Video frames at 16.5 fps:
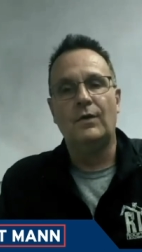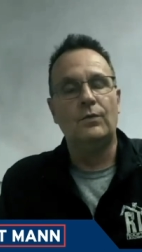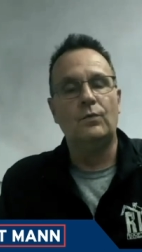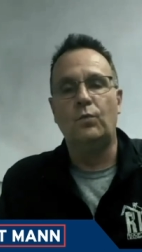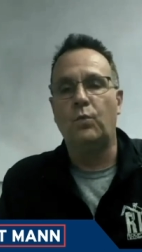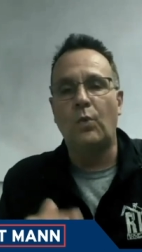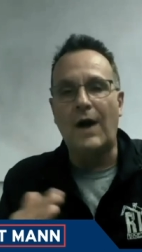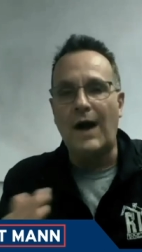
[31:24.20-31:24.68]

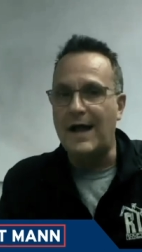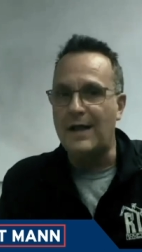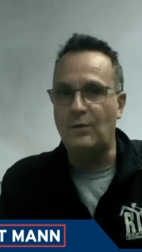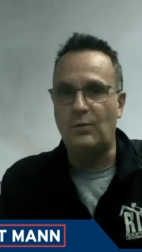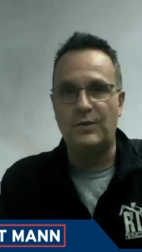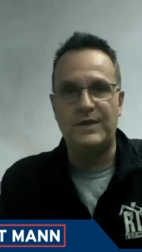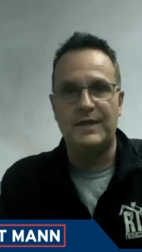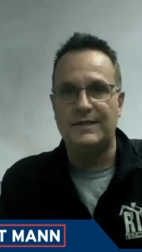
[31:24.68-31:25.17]
why
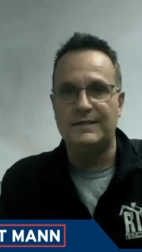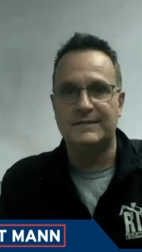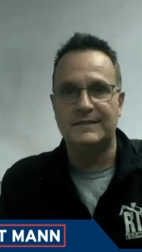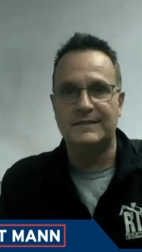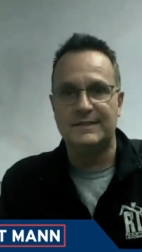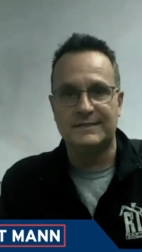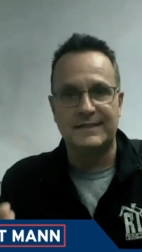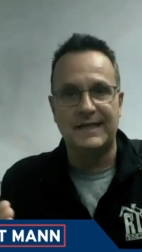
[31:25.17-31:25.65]
we
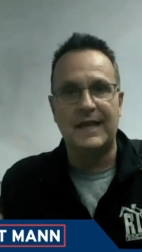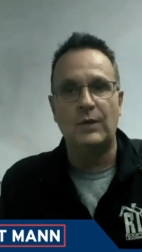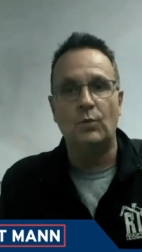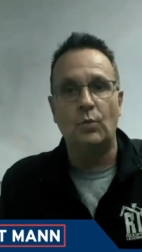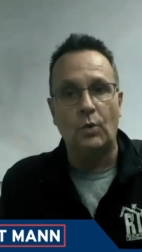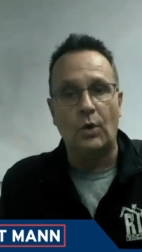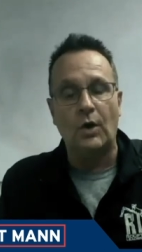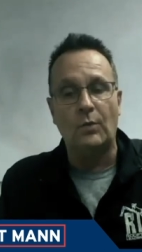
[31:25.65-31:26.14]
exist,
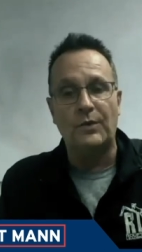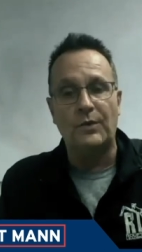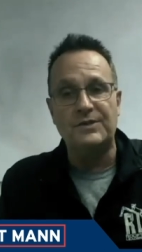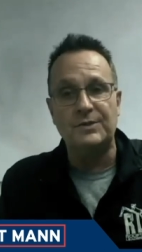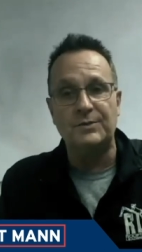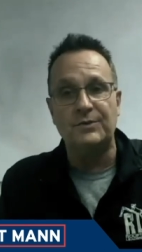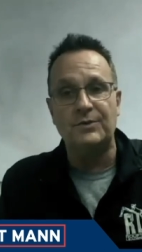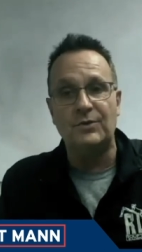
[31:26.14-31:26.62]
and what we
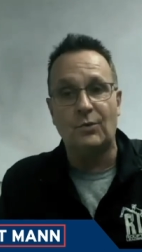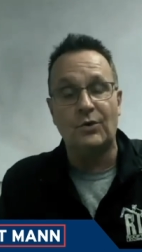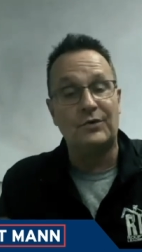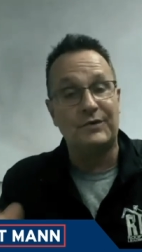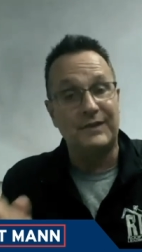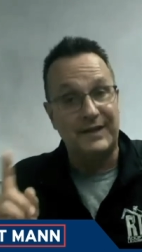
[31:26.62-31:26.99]
do in the world.